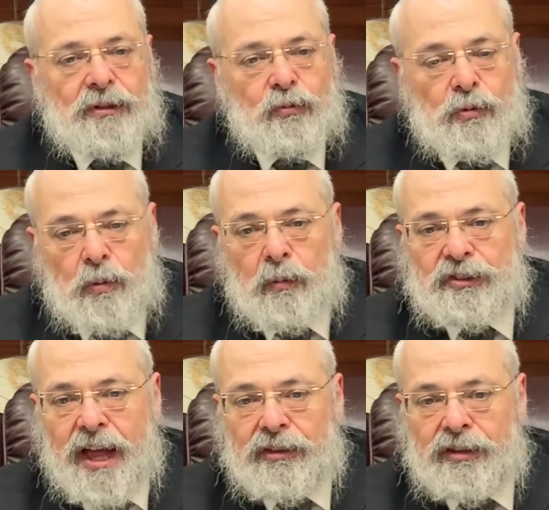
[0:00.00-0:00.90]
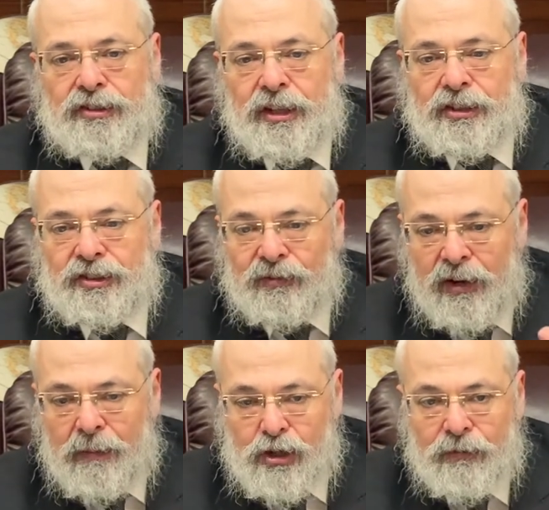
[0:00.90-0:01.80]
proper standards is very
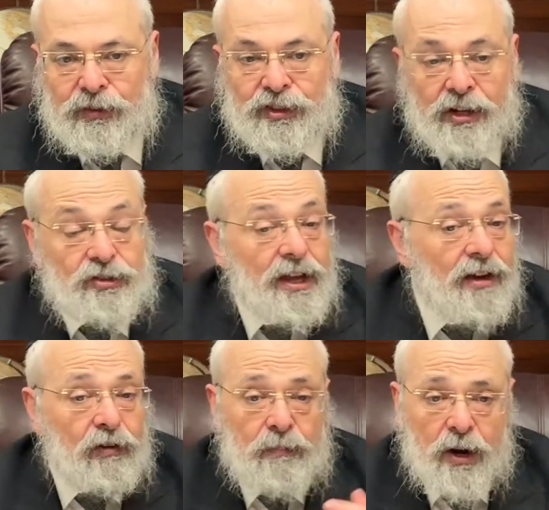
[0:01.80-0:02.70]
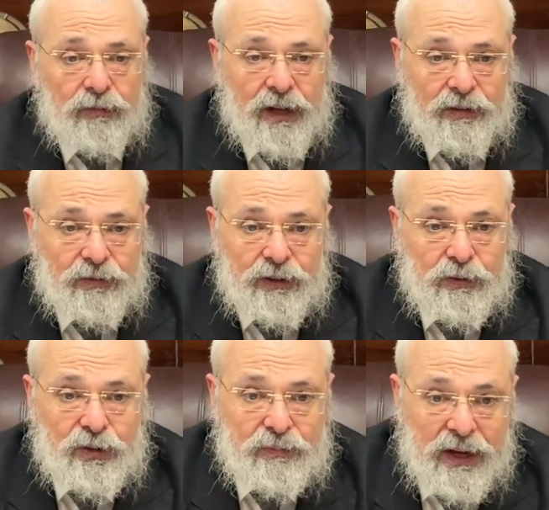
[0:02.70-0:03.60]
much emphasized in every part of life,
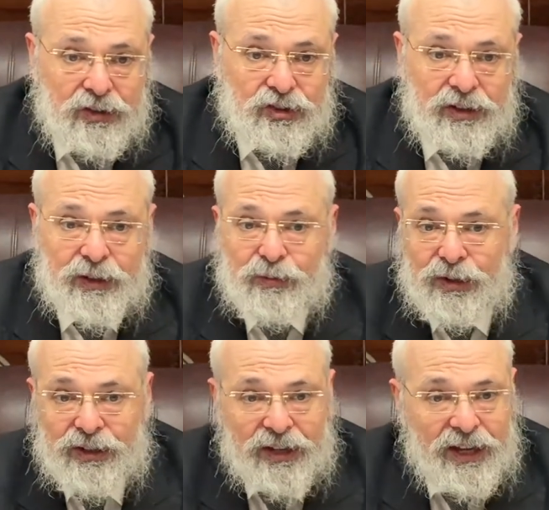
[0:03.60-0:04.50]
including medicine, including